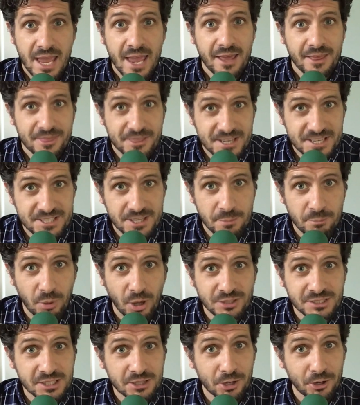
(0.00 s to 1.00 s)
This
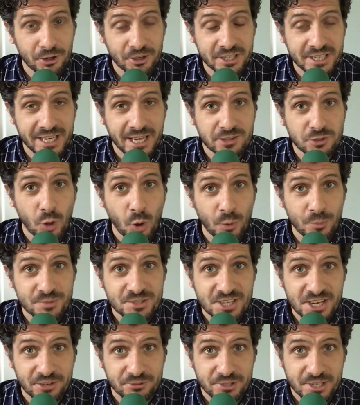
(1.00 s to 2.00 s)
Embodied Learning at Home
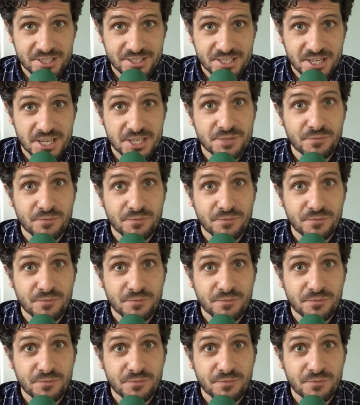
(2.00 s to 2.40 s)
series is